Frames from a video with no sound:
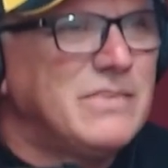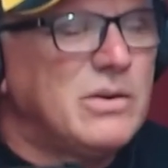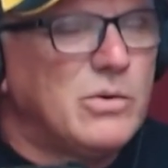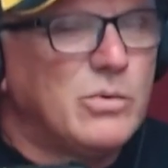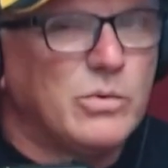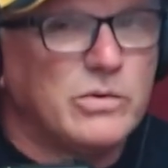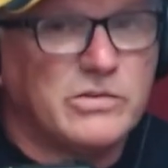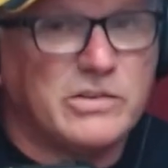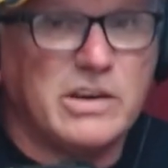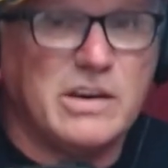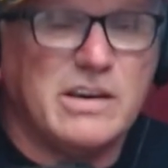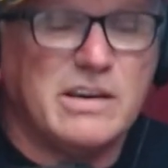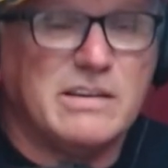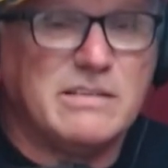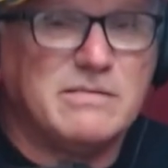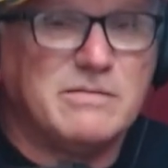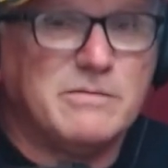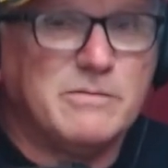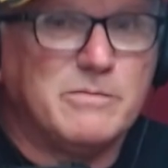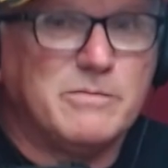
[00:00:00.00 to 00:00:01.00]
was
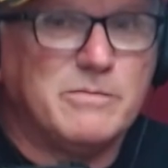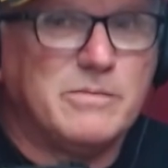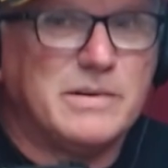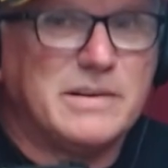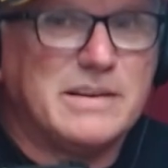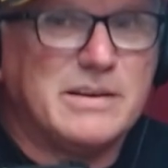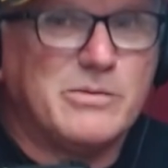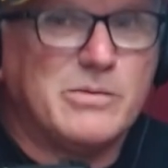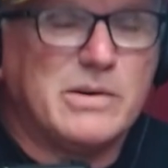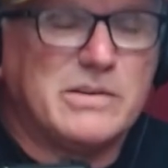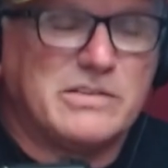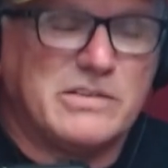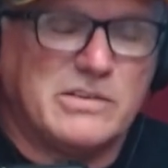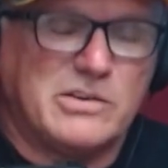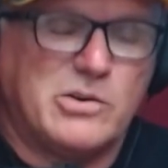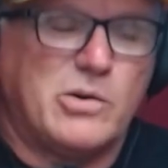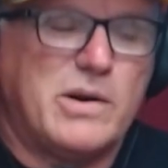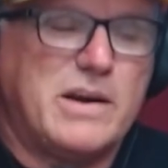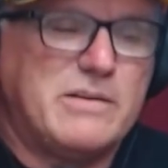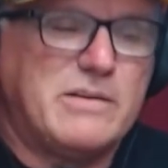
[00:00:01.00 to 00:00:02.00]
good, but it
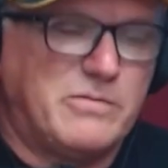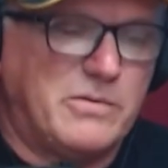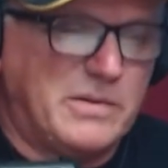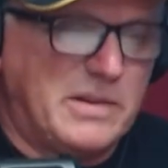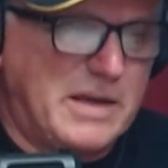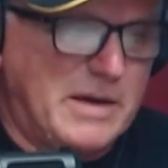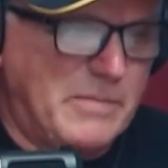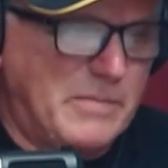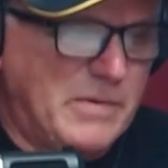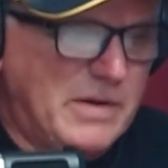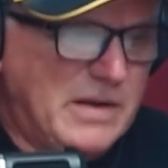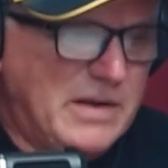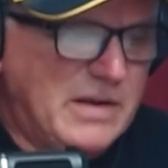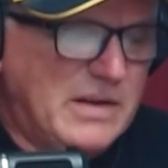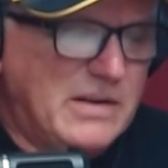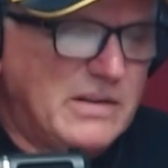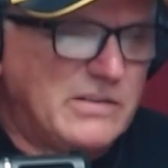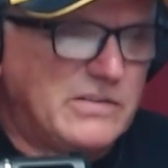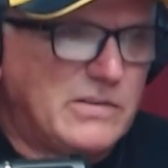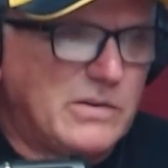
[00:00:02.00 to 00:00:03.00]
wasn't great for them.
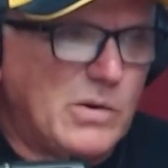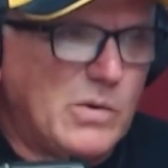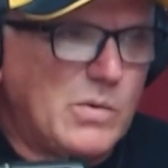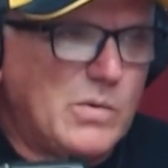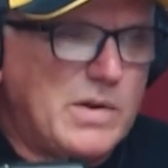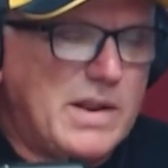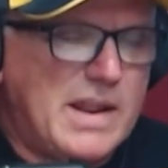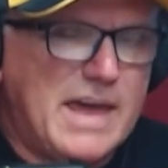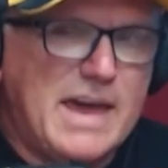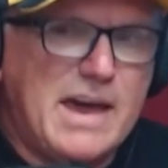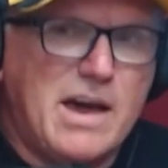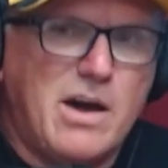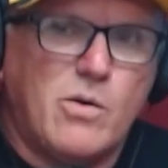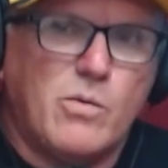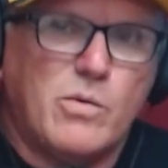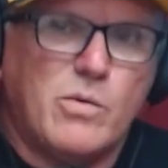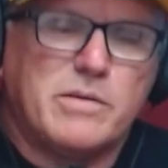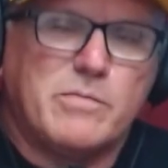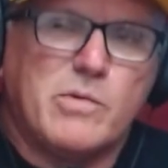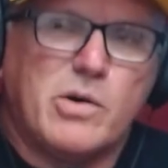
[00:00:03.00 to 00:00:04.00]
So now
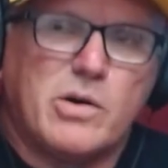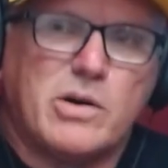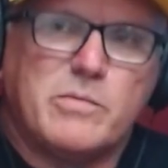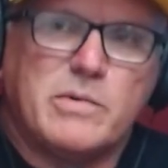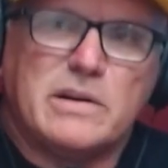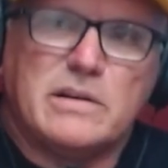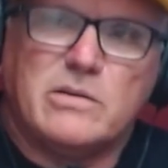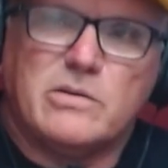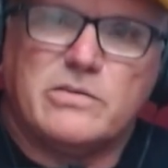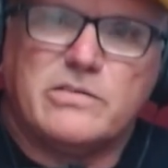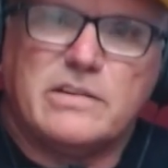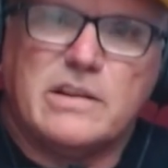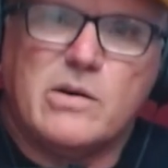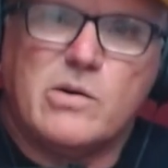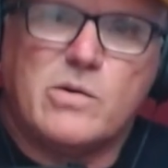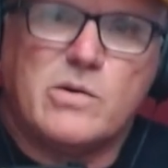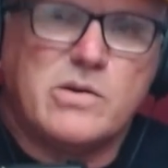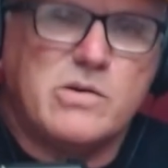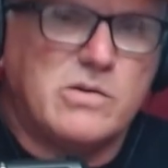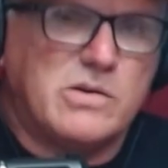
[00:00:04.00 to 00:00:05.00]
with the market being a little
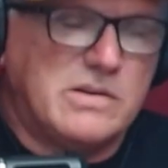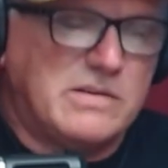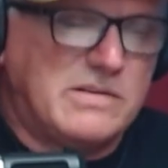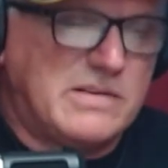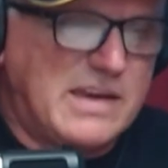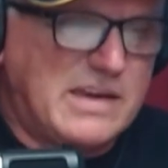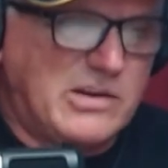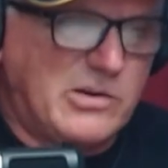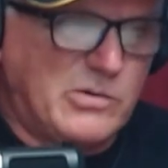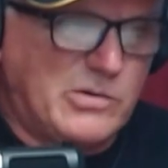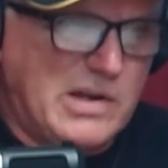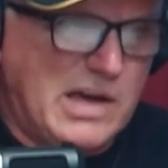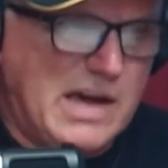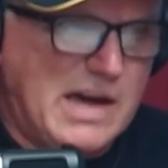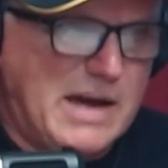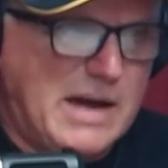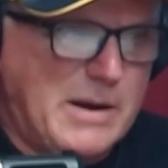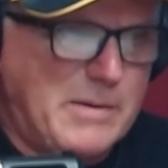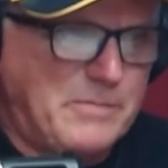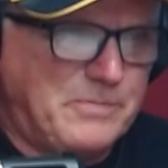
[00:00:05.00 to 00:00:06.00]
slower, you can take your
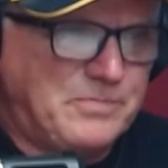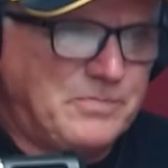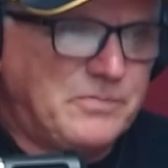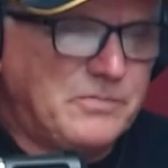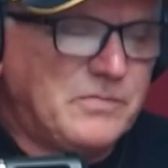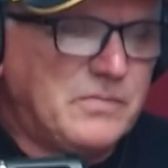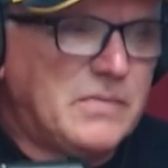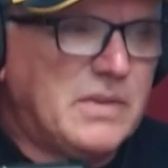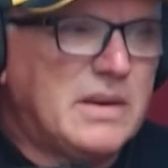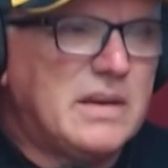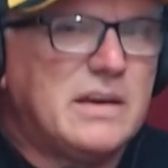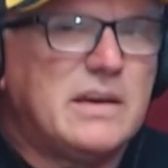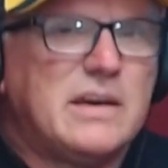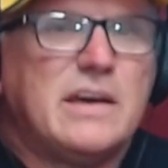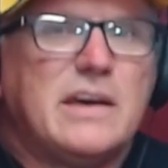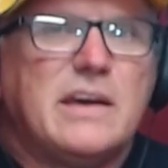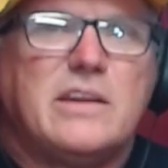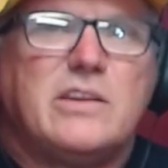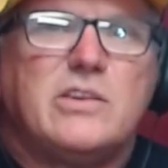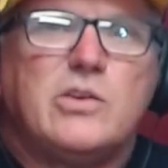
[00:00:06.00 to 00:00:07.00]
time
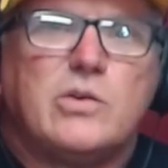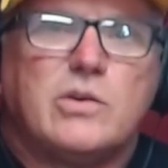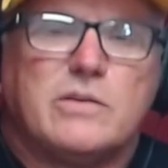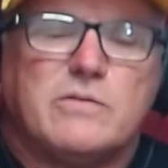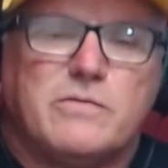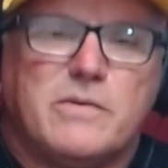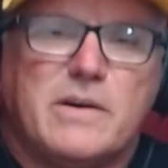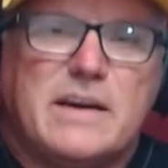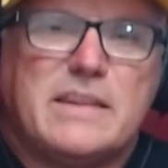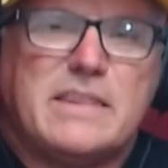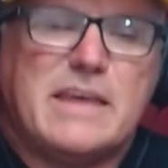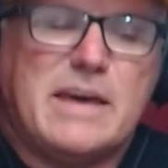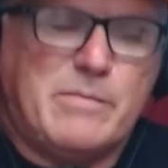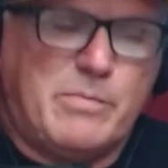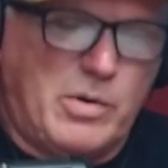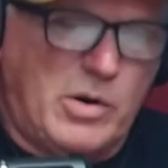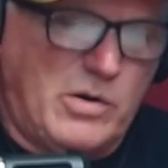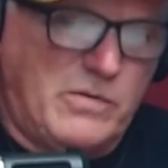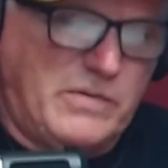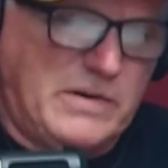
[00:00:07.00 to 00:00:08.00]
and you can find that
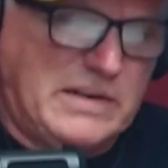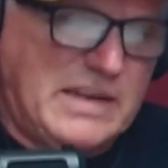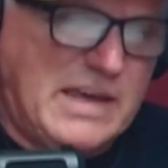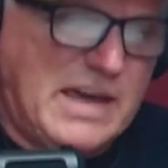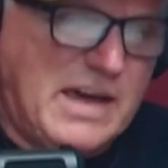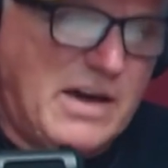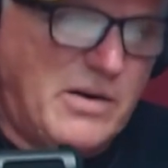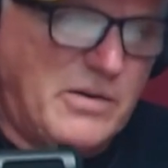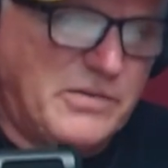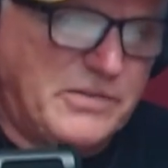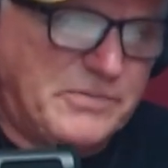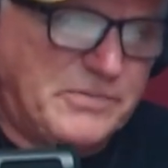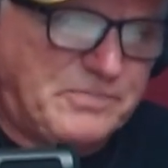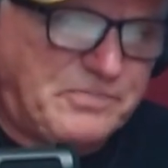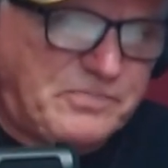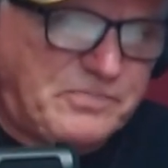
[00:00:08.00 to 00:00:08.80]
perfect house.